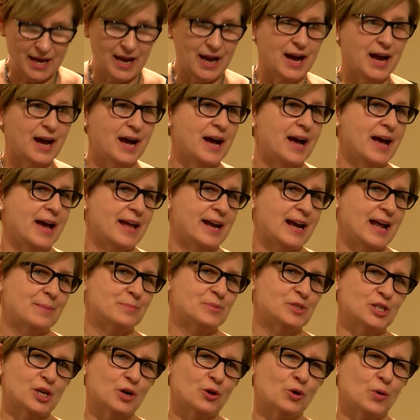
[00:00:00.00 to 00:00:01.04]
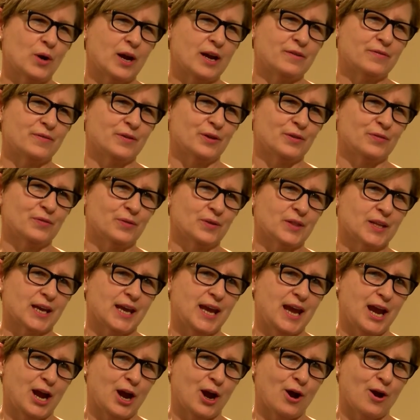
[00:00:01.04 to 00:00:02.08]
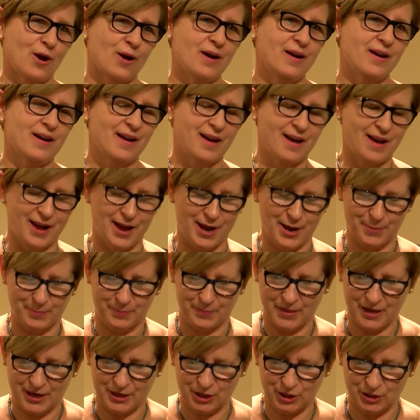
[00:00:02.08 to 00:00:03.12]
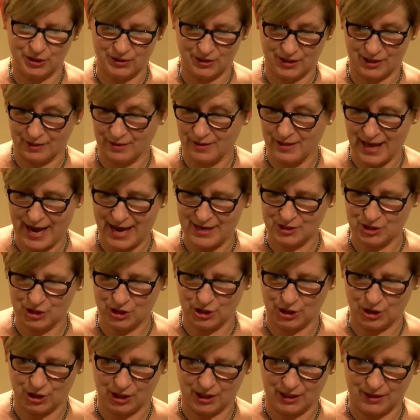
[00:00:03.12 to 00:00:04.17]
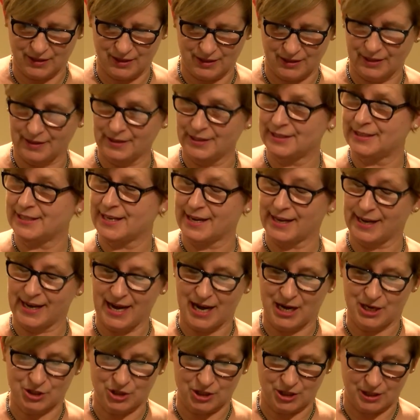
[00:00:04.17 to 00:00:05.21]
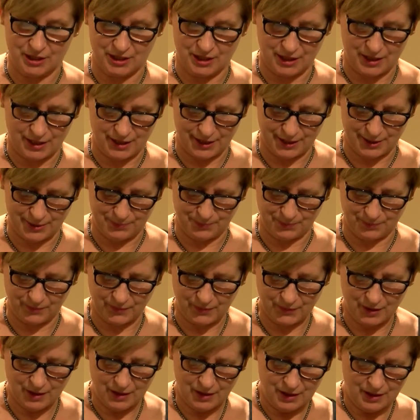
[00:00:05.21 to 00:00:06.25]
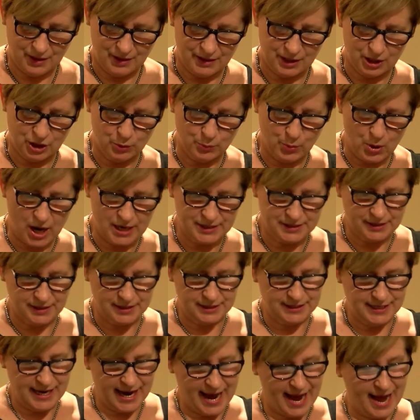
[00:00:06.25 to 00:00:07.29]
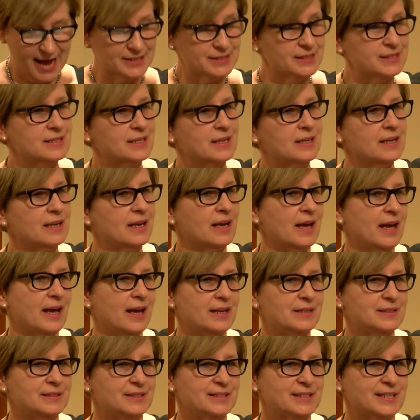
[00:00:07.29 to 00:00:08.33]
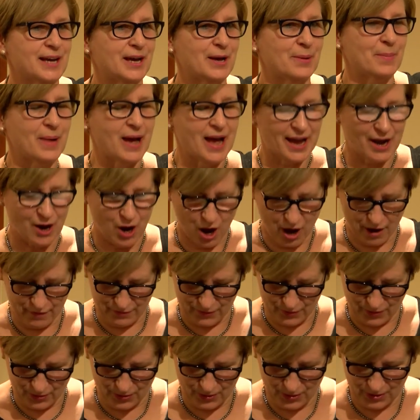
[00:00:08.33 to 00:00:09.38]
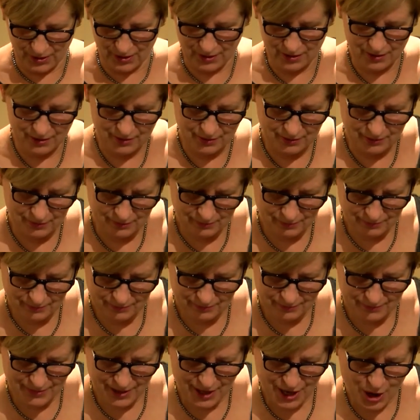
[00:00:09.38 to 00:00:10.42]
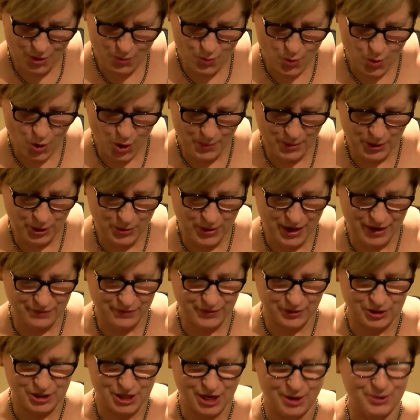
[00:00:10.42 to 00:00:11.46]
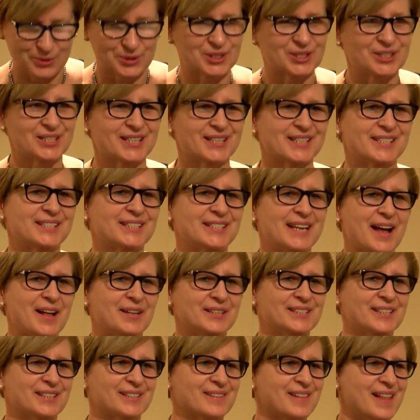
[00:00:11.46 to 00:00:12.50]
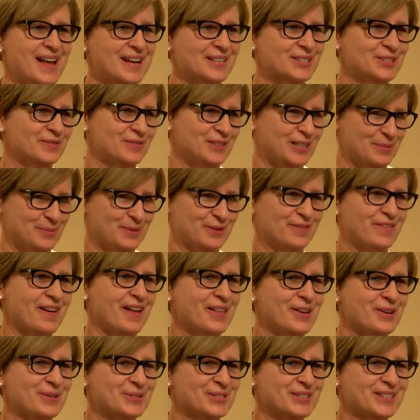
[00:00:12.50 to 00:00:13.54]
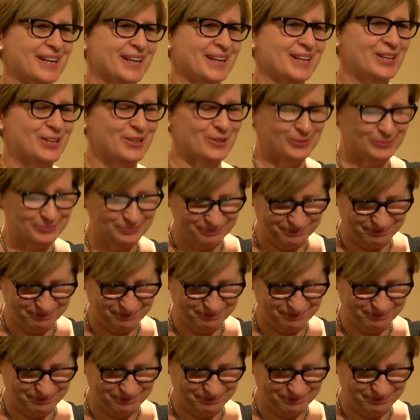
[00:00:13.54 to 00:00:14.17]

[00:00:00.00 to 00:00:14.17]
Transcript: Uh, and I'm so grateful for the care um, that the class took and the dedication um, that you brought to the task. And um, I offer a warm and grateful toast to this talented class of Nieman Fellows. Thank you.